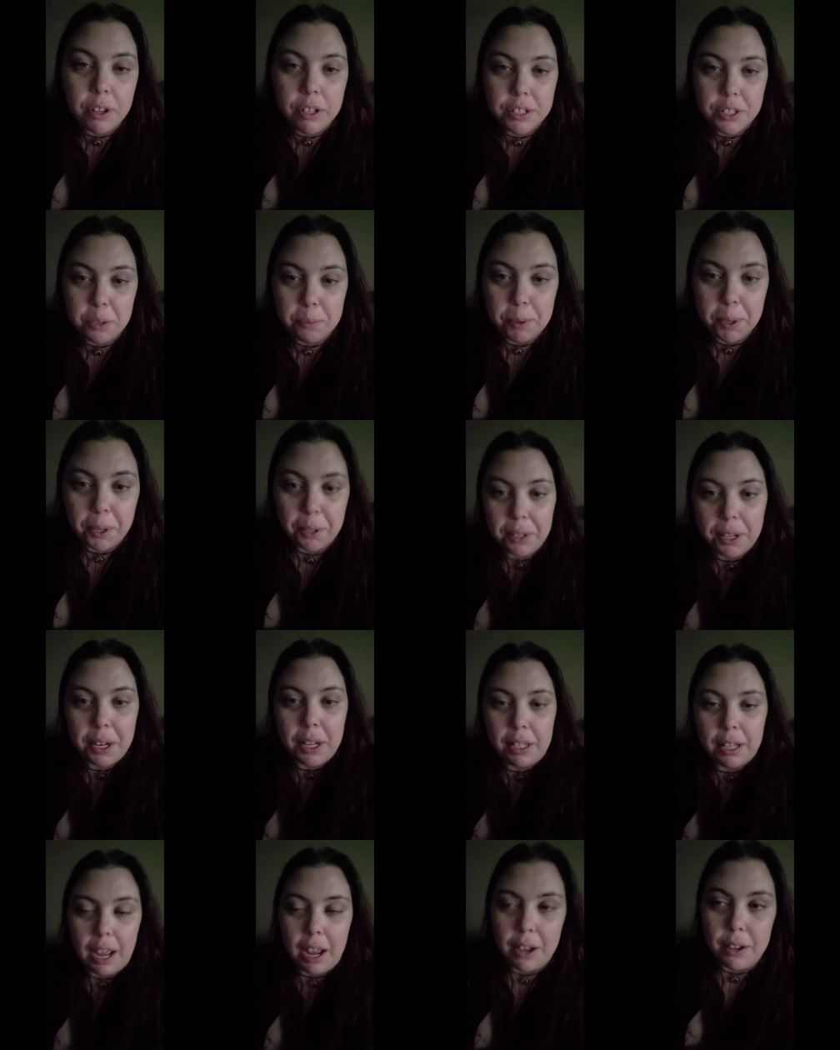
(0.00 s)
also been
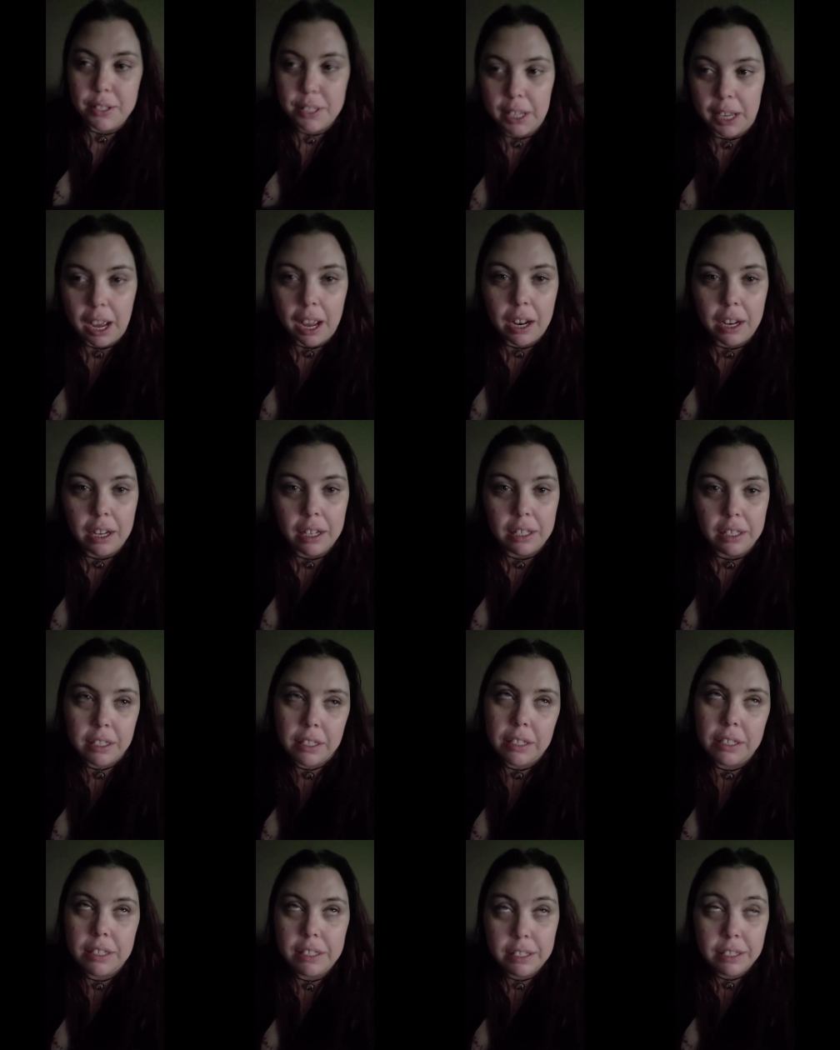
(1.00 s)
cleaning the house again,
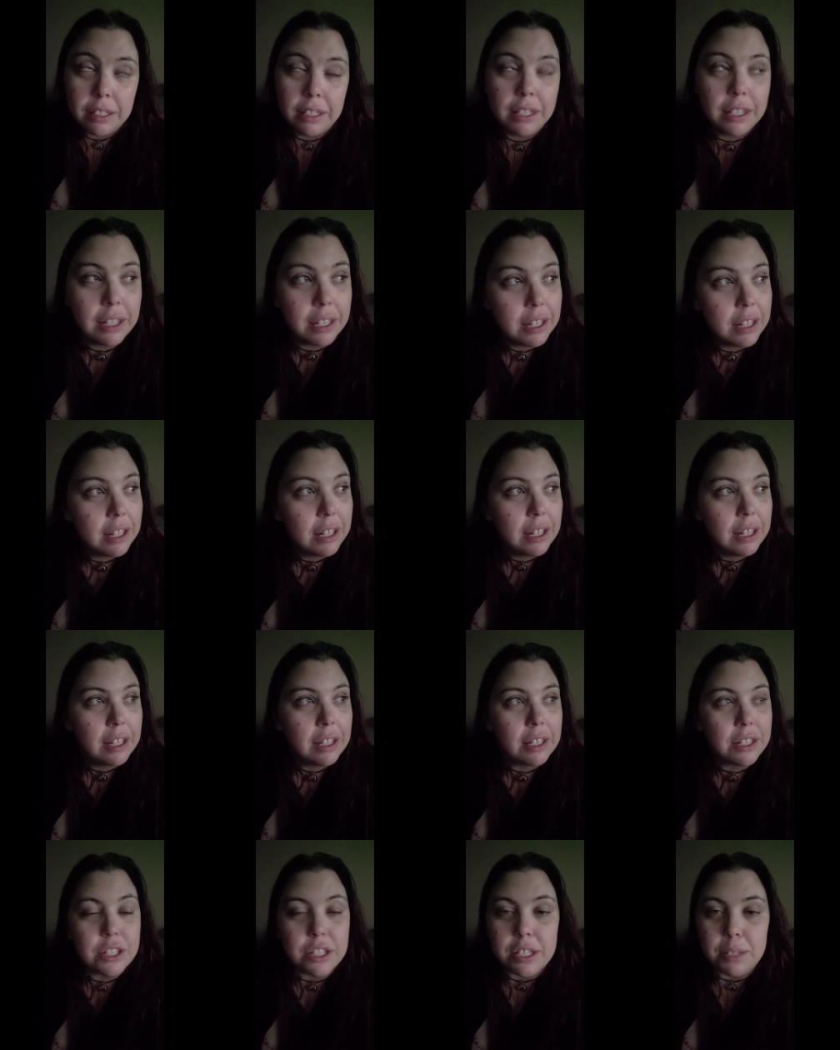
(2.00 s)

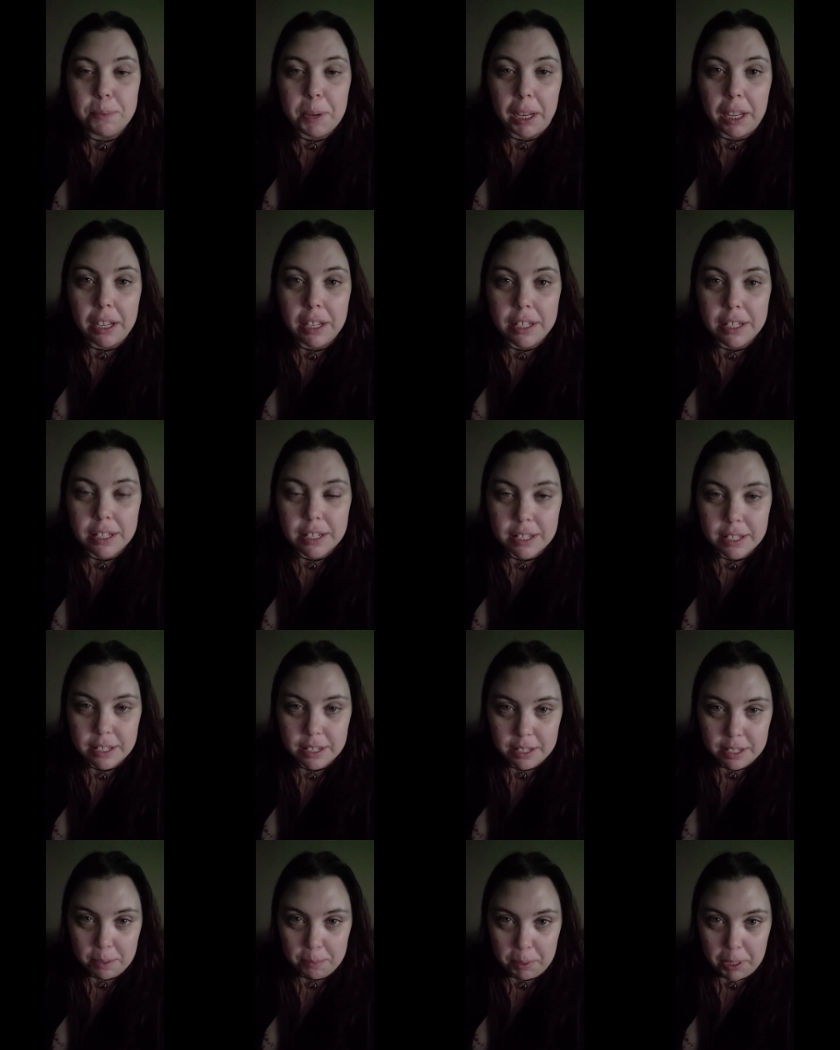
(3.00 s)
just because
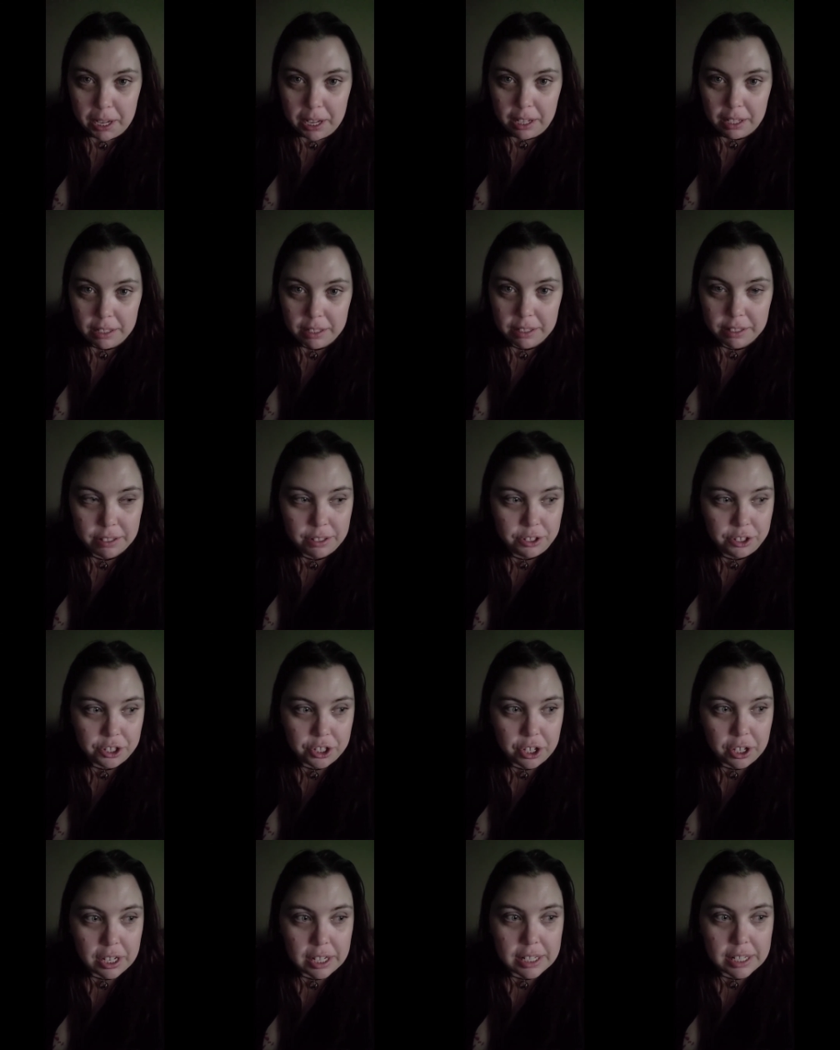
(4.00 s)
somebody
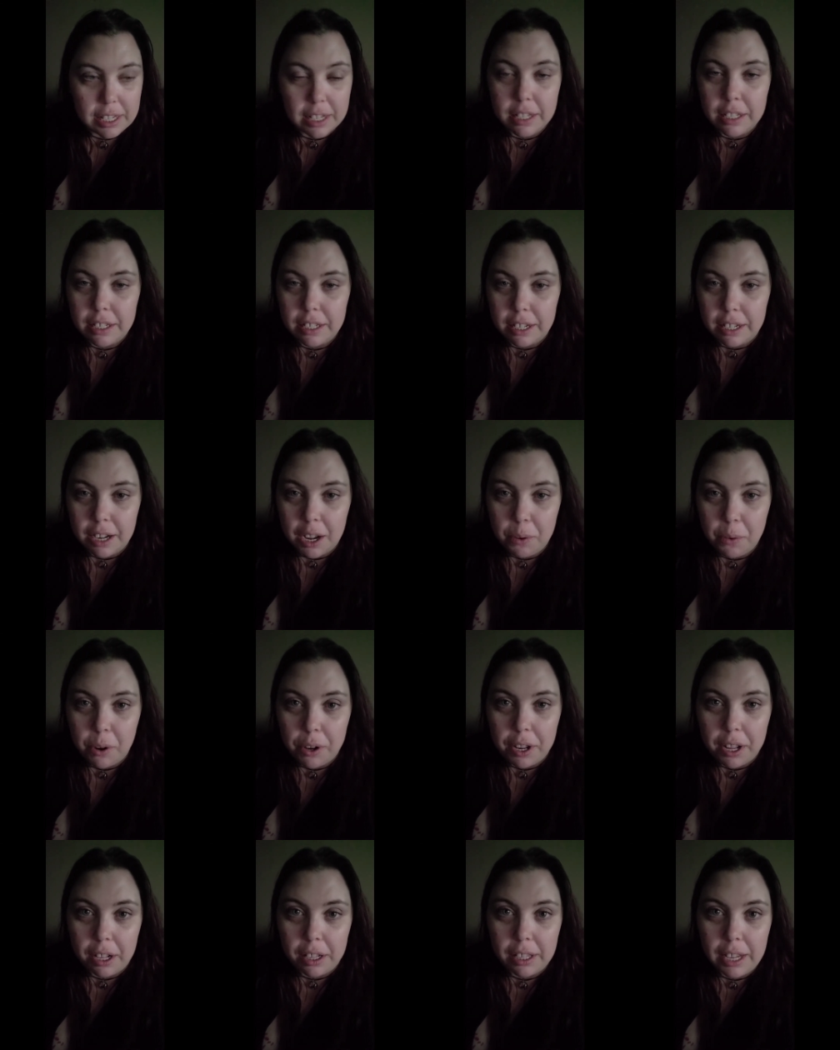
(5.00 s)
dirties it and I
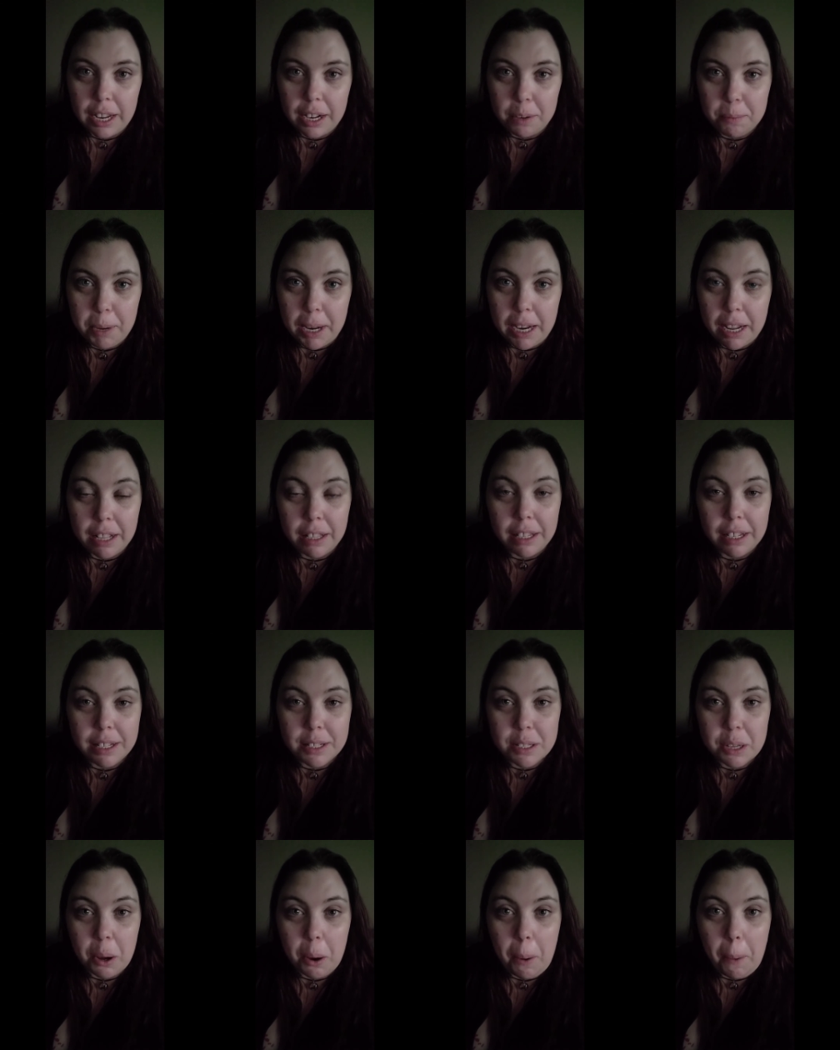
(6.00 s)
want it clean immediately.
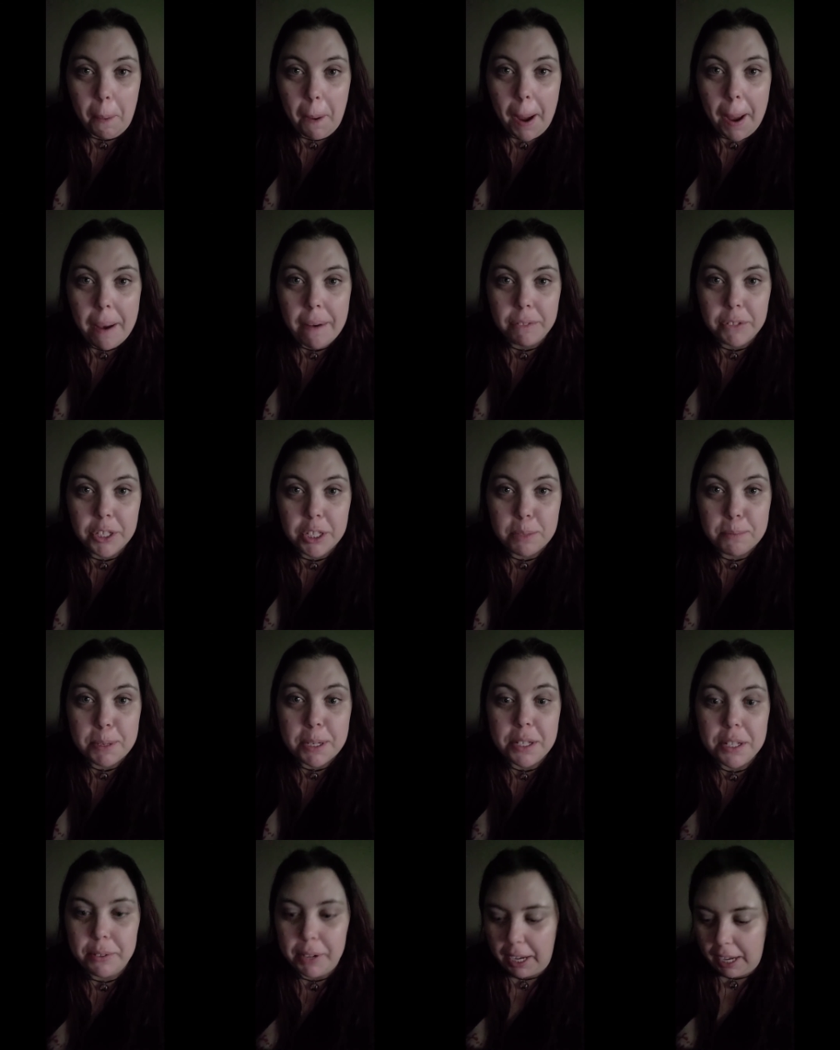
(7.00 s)
So I've just
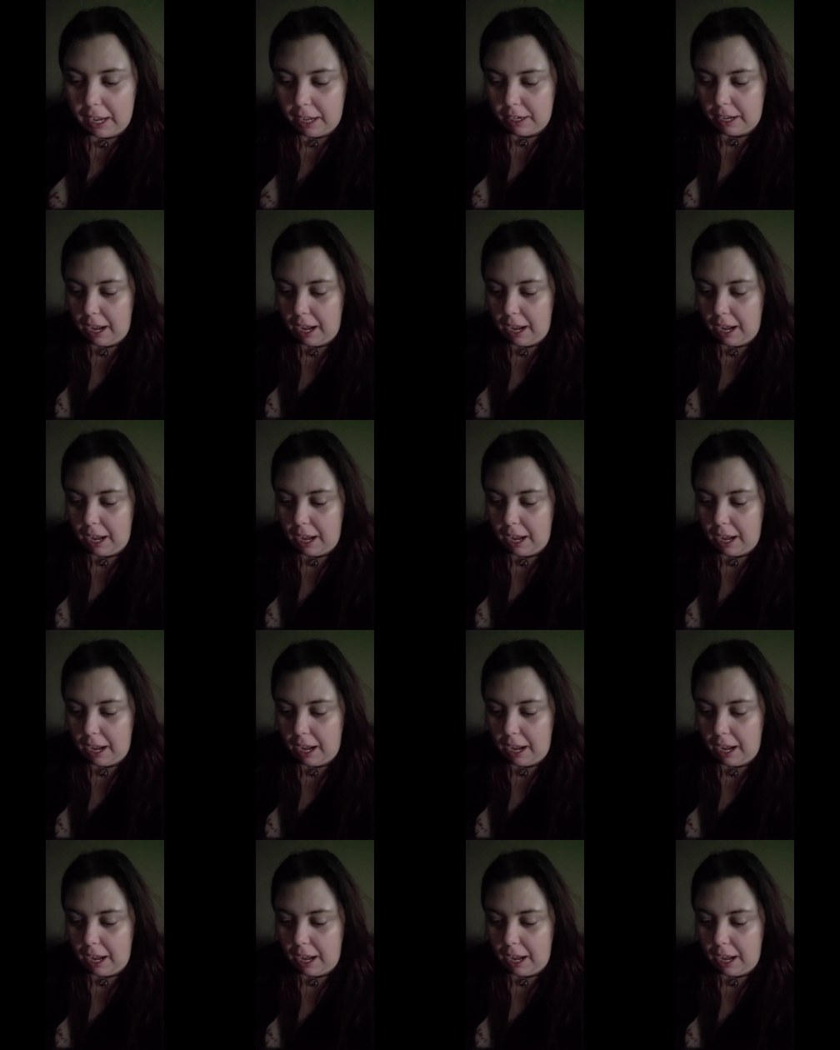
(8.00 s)
been doing it.